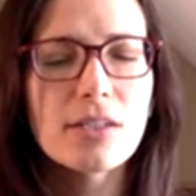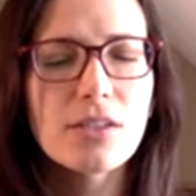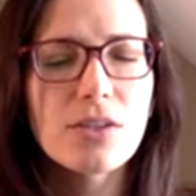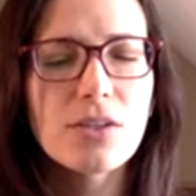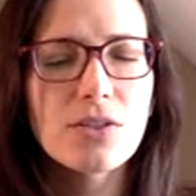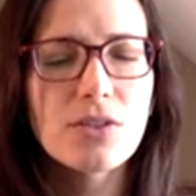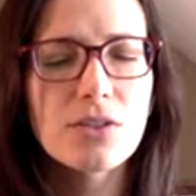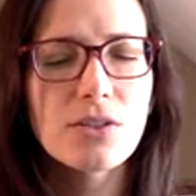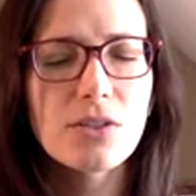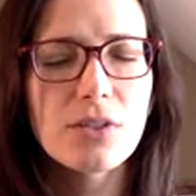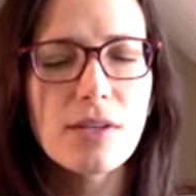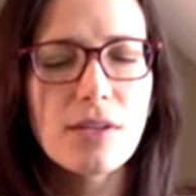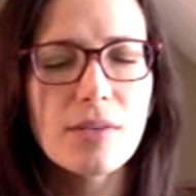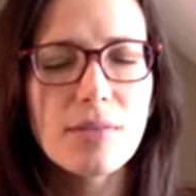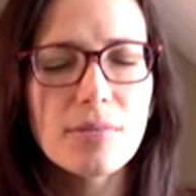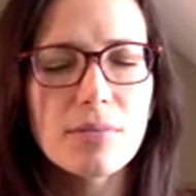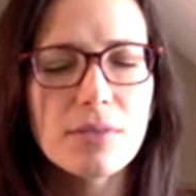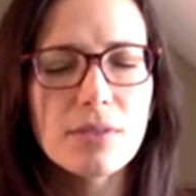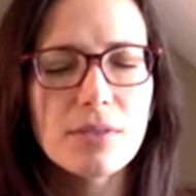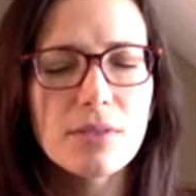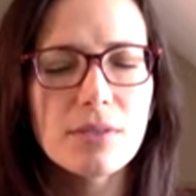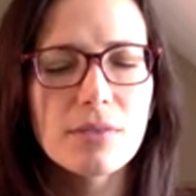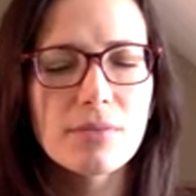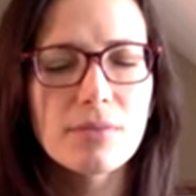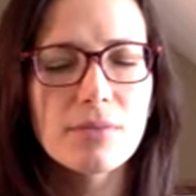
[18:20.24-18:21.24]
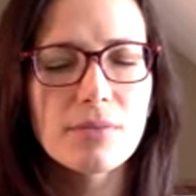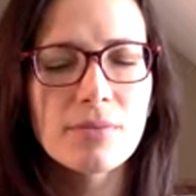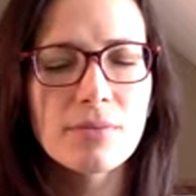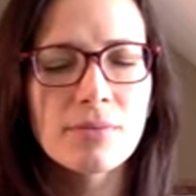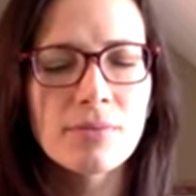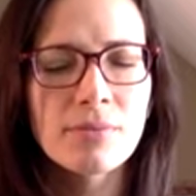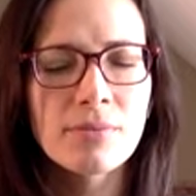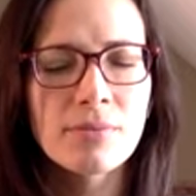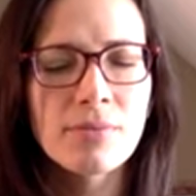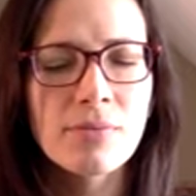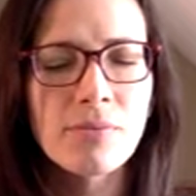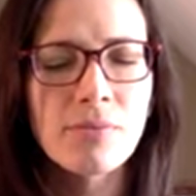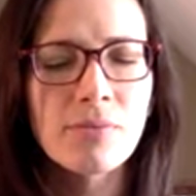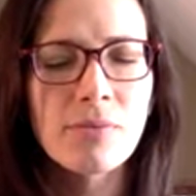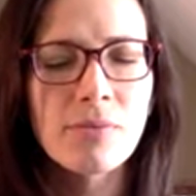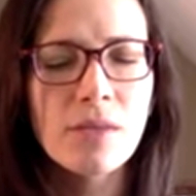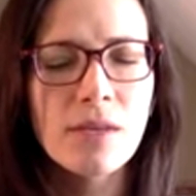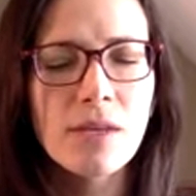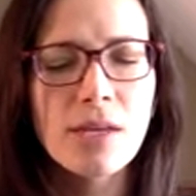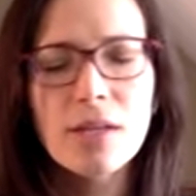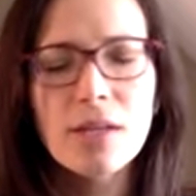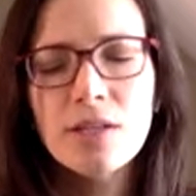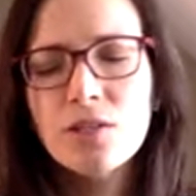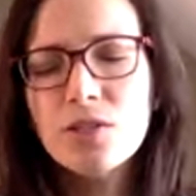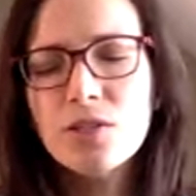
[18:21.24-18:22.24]
Close your lips.
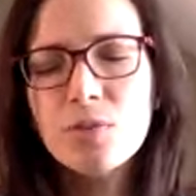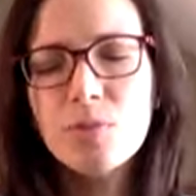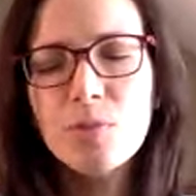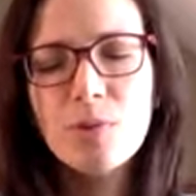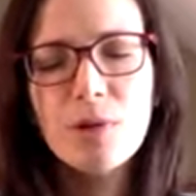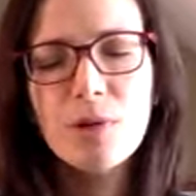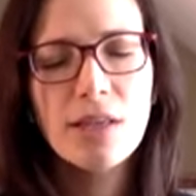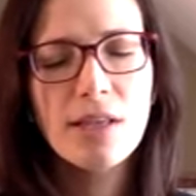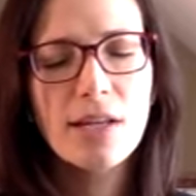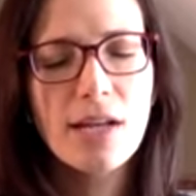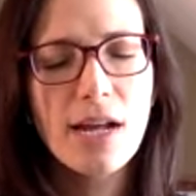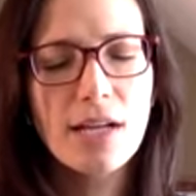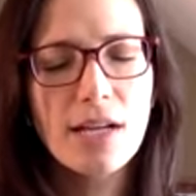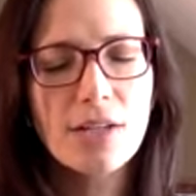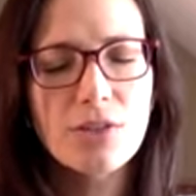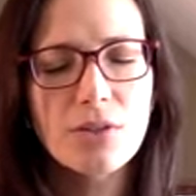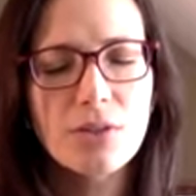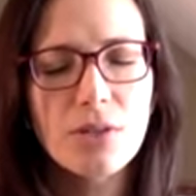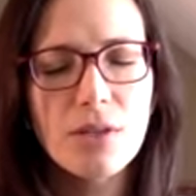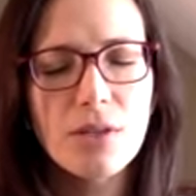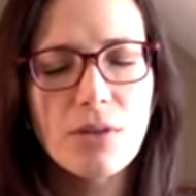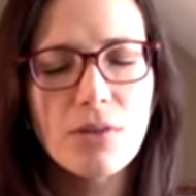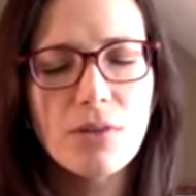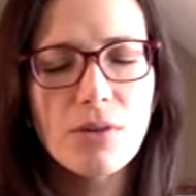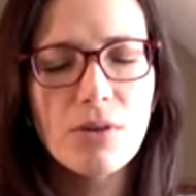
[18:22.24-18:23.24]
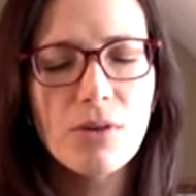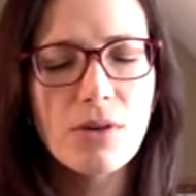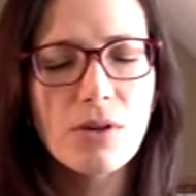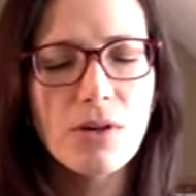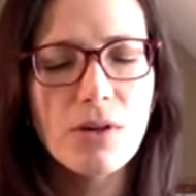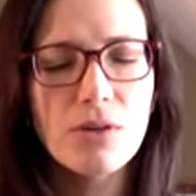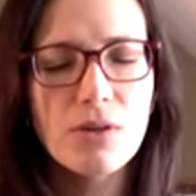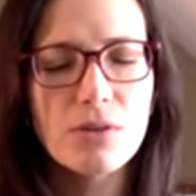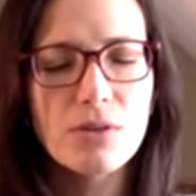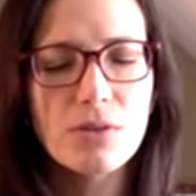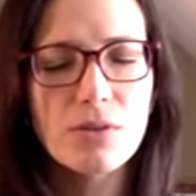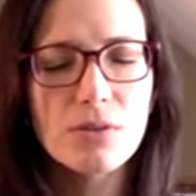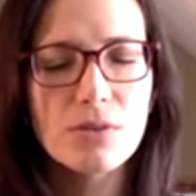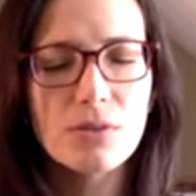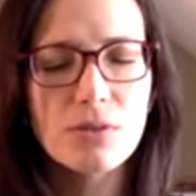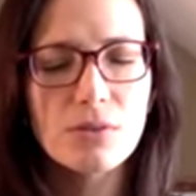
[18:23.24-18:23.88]
Just breathe naturally through your nose.